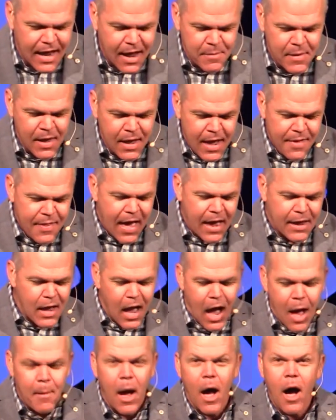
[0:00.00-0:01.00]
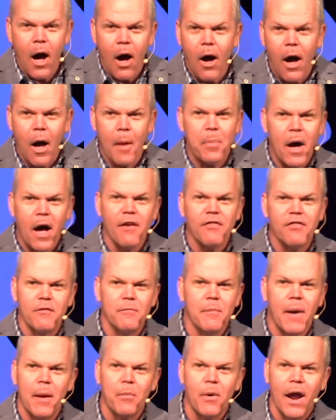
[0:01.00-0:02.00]
up that Yamaha up off
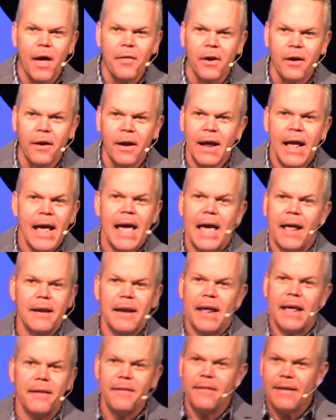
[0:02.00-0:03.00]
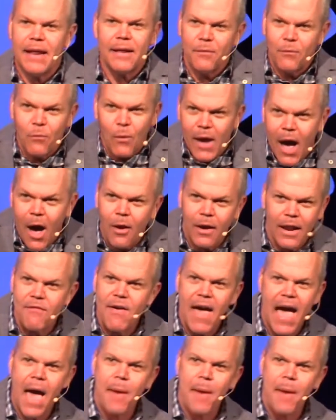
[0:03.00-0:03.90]
of my brother. And we all live